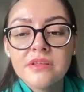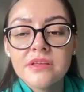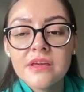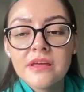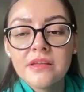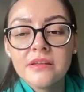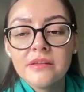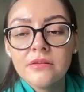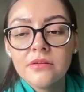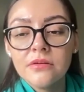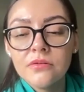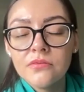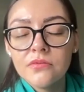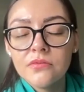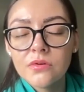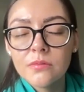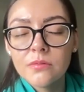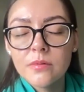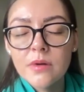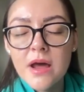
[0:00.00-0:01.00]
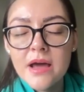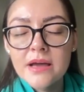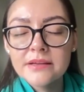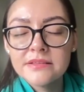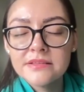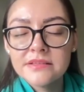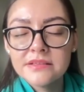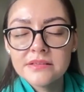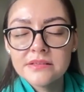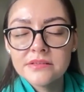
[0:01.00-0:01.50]
the end of our
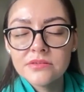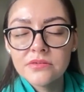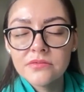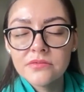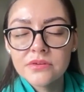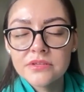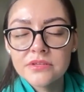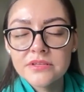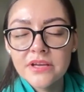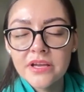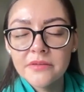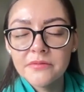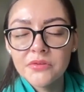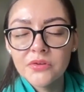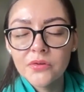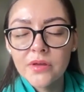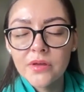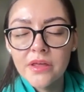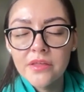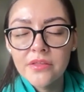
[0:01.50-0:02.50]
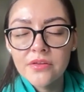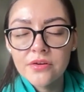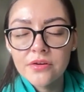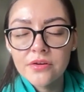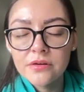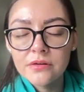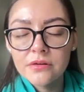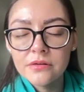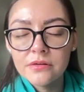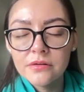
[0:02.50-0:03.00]
practice, of our time together,